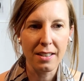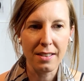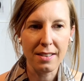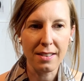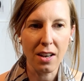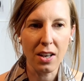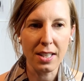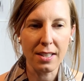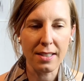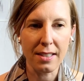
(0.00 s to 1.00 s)

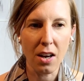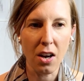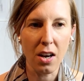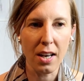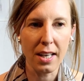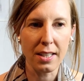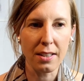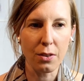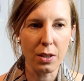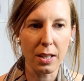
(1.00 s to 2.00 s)
side to side.
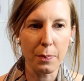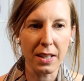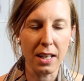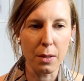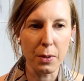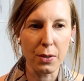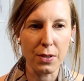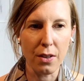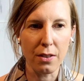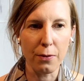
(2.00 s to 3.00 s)
You keep the elbows
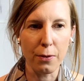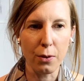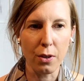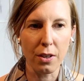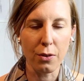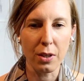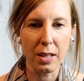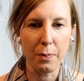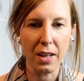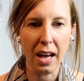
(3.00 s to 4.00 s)
on the floor. You
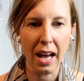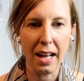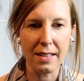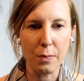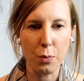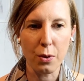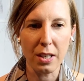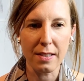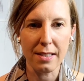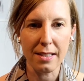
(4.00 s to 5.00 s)
keep the hands
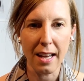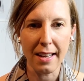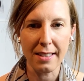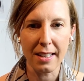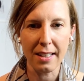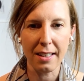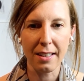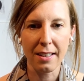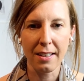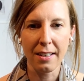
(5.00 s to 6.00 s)
pretty static,
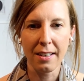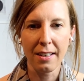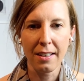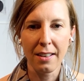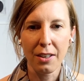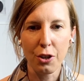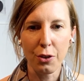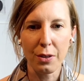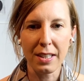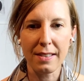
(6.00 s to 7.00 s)

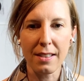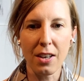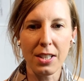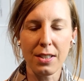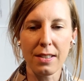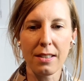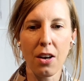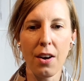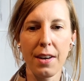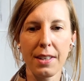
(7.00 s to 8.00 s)
going side to
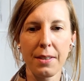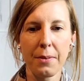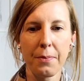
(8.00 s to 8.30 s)
side.